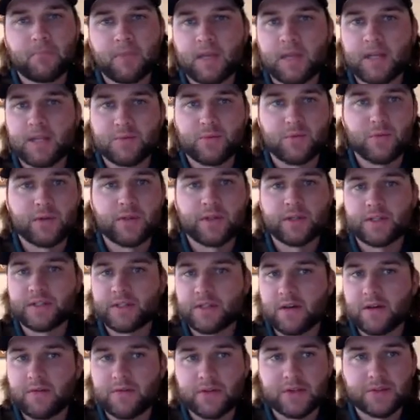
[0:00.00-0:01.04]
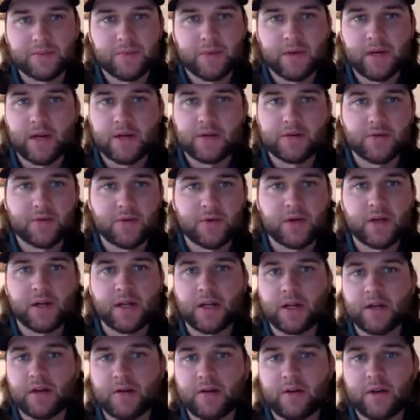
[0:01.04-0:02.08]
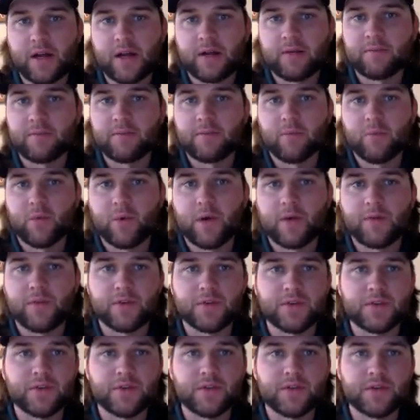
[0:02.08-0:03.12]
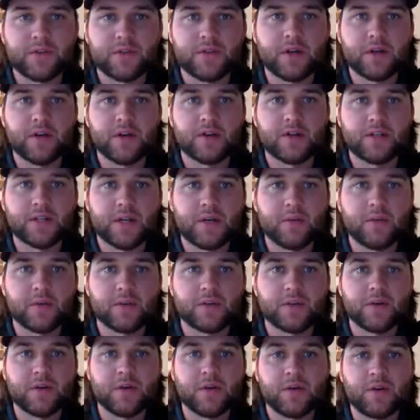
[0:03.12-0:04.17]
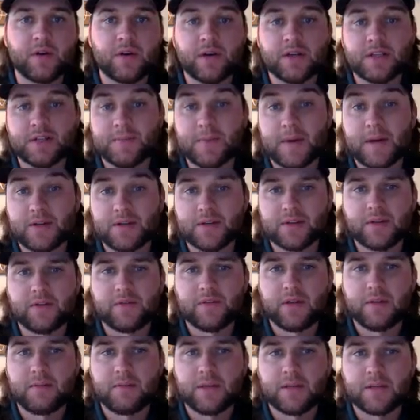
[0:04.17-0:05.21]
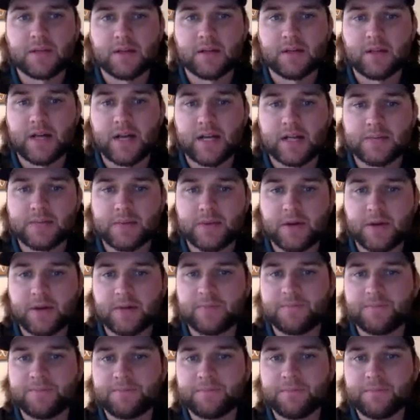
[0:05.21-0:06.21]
It's really self-explanatory and a great way for students to understand what's going on, especially if they miss a class period.